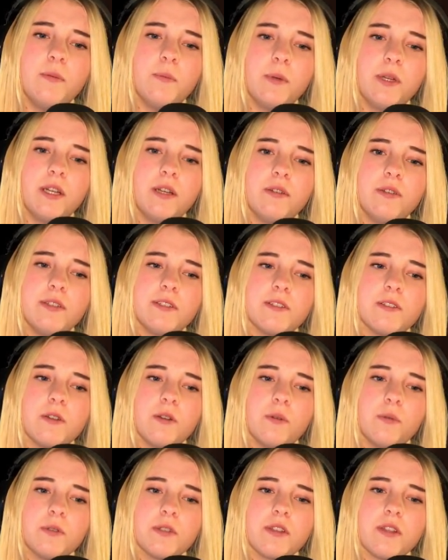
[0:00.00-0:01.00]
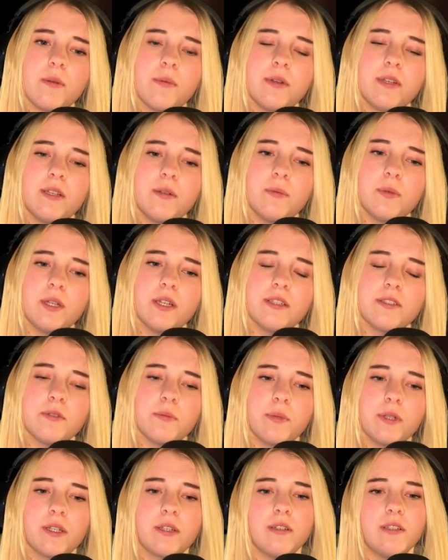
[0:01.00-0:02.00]
When Harry is low on stamina, you will
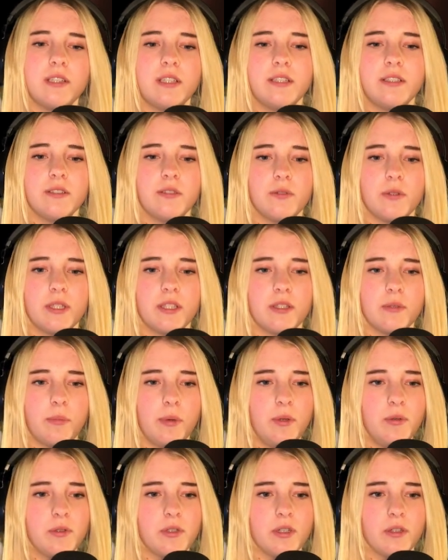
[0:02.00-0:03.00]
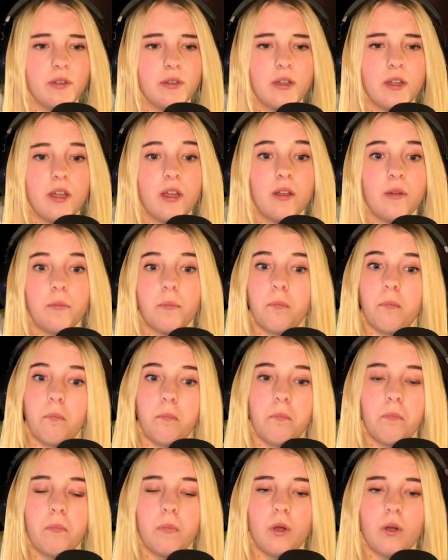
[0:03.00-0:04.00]
automatically drink the potion.
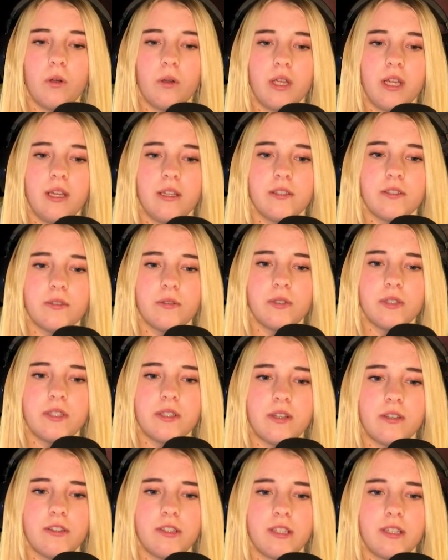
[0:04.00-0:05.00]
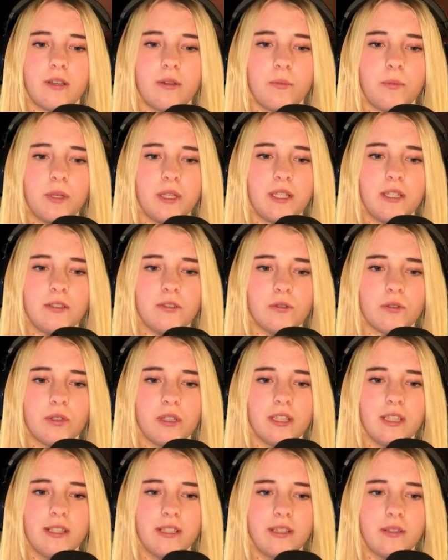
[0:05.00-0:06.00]
Okay, so it's nothing we need to
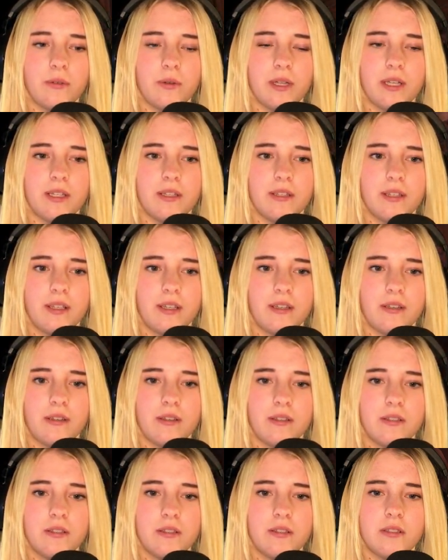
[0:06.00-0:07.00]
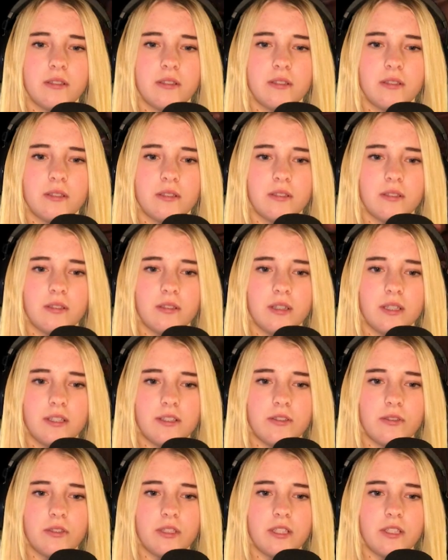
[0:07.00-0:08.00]
click or anything. It's
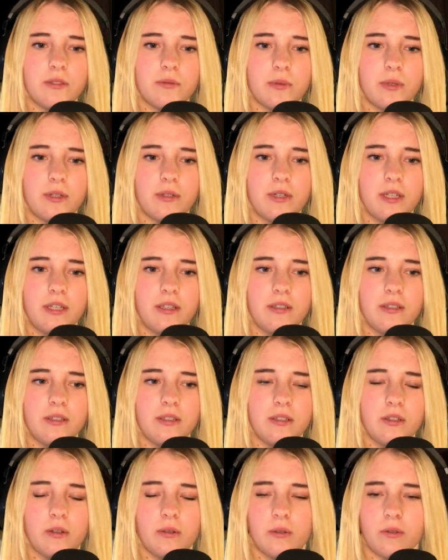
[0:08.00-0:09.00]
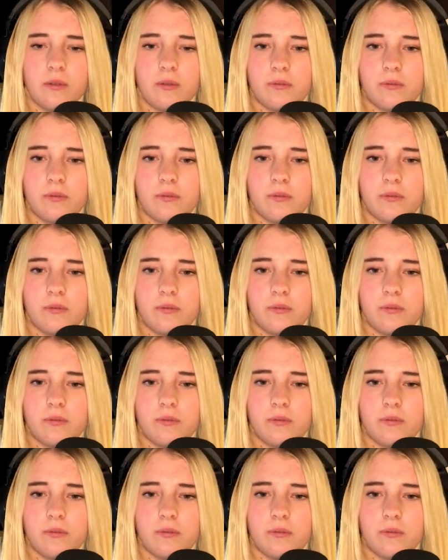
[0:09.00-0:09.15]
not this one, right? No.